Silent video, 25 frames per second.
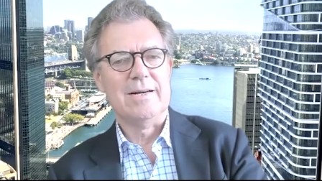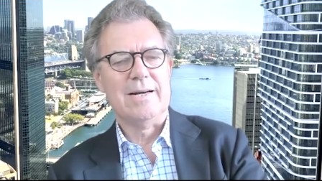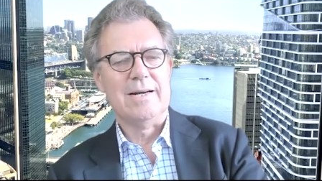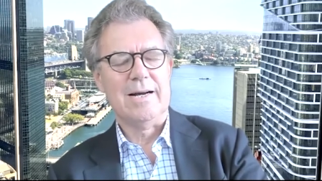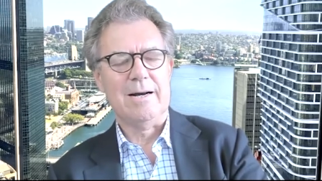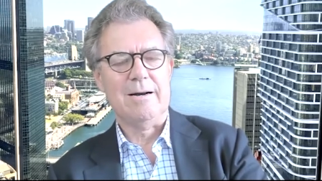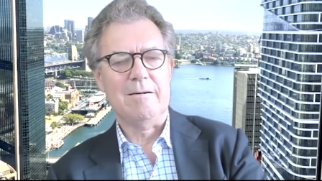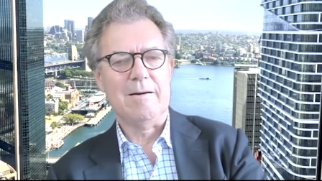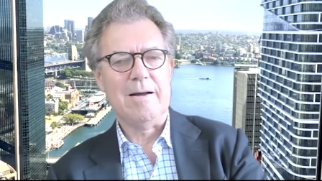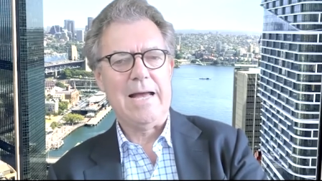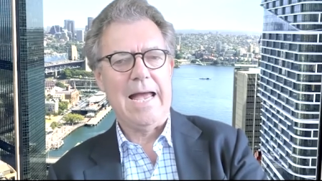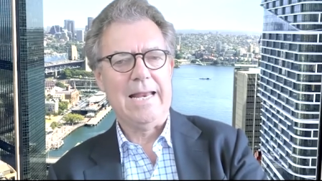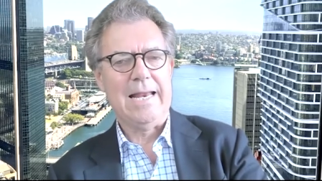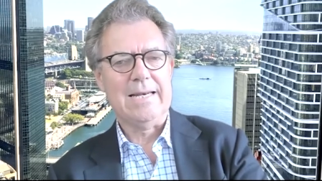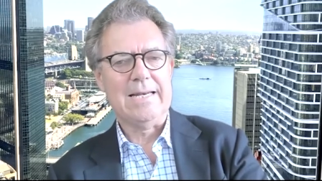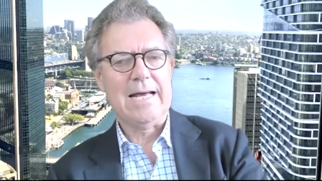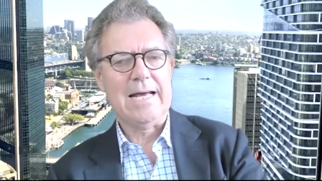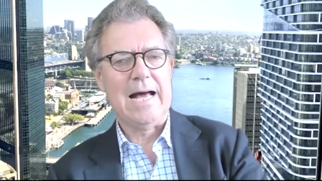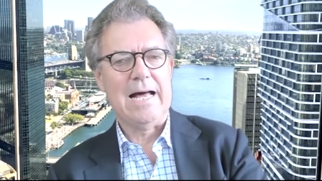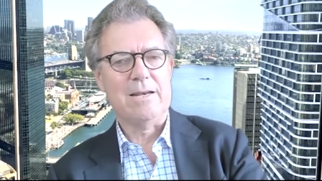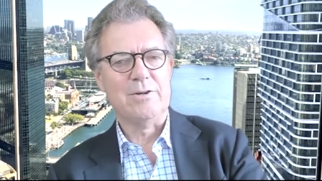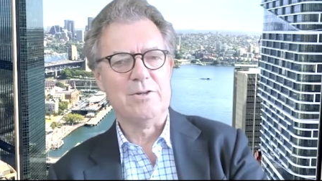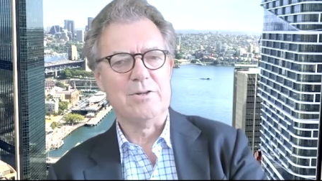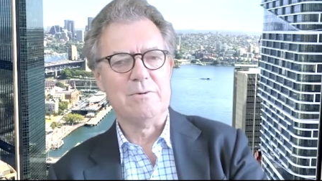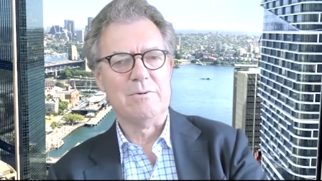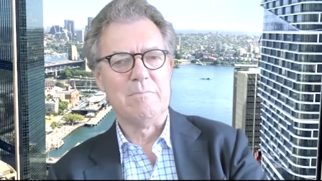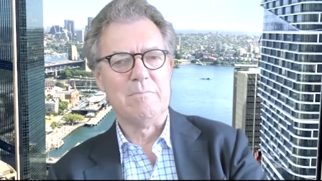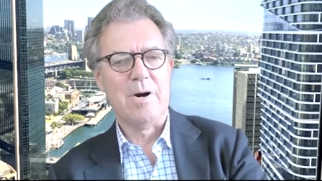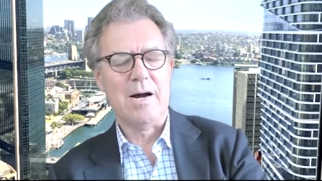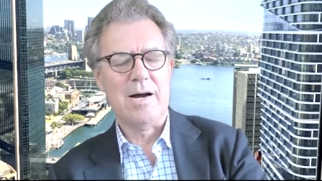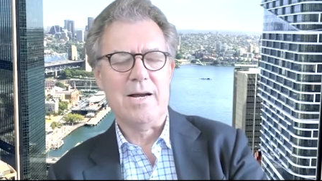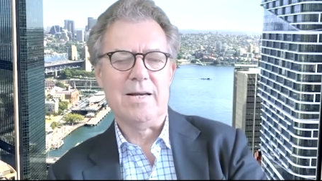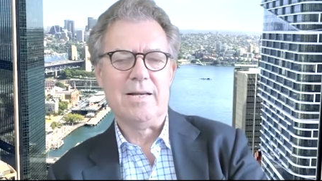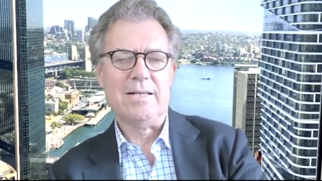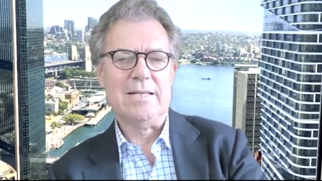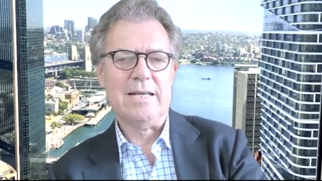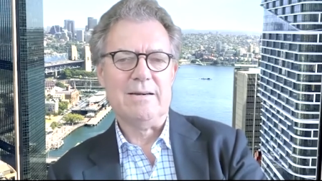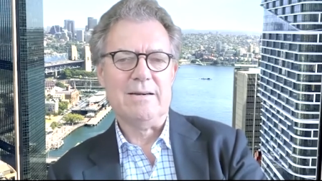uh, and
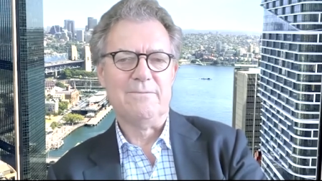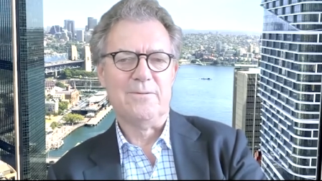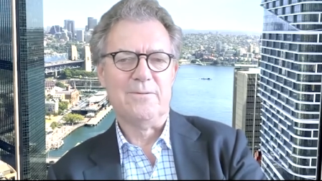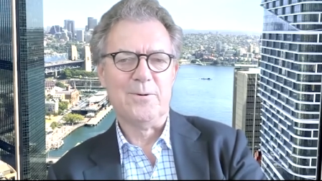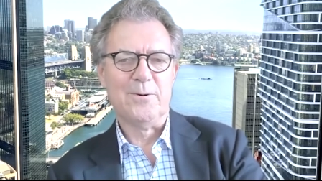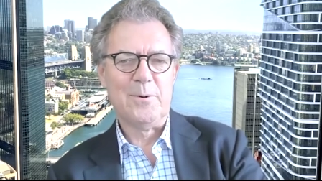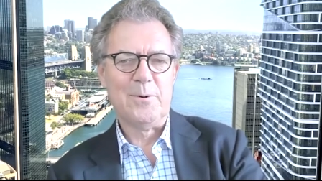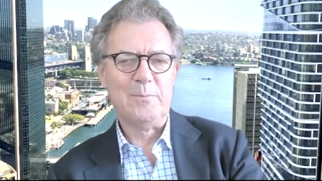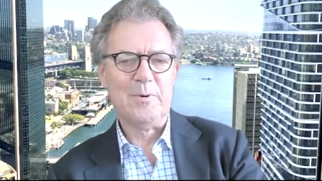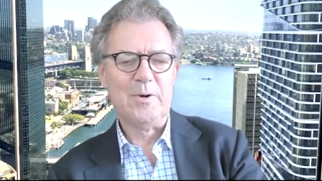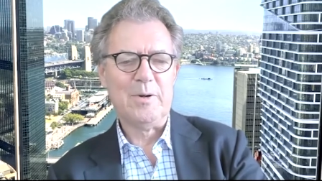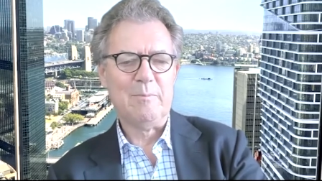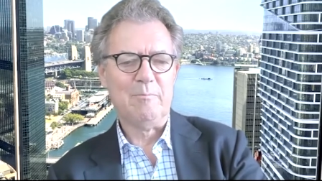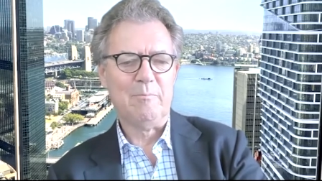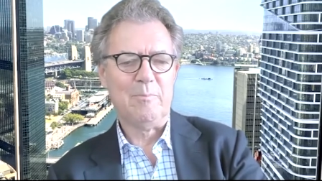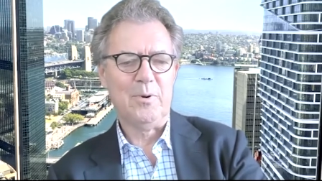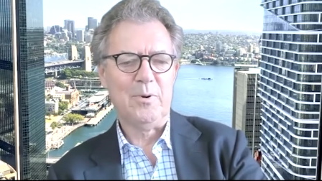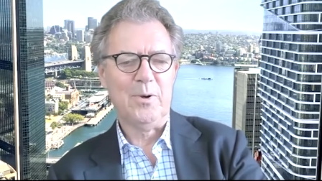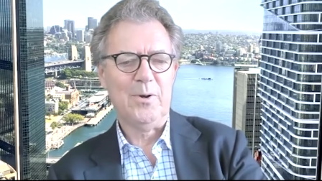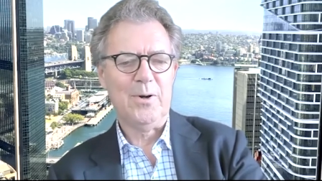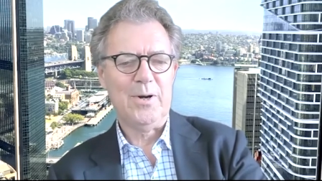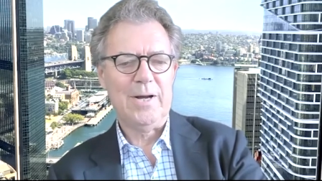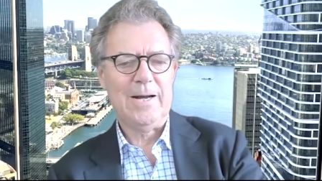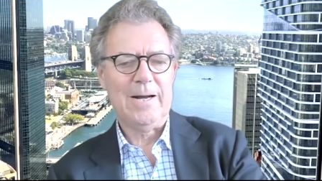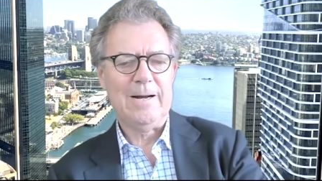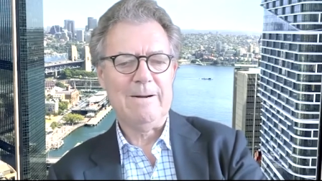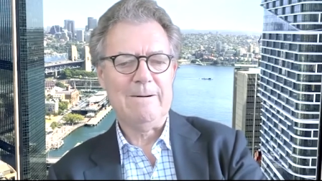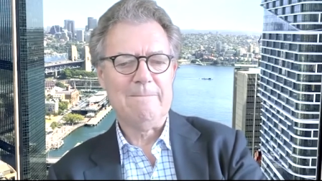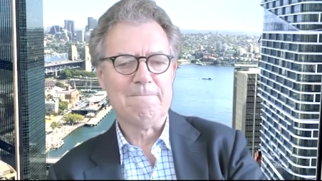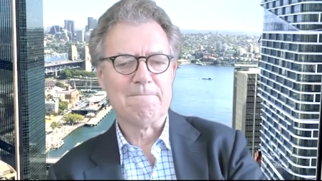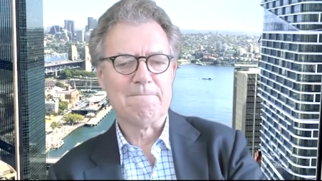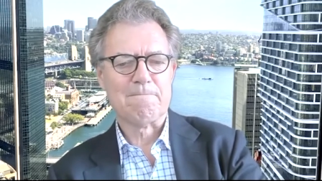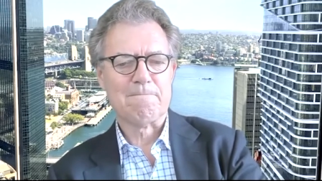undermine their former employer?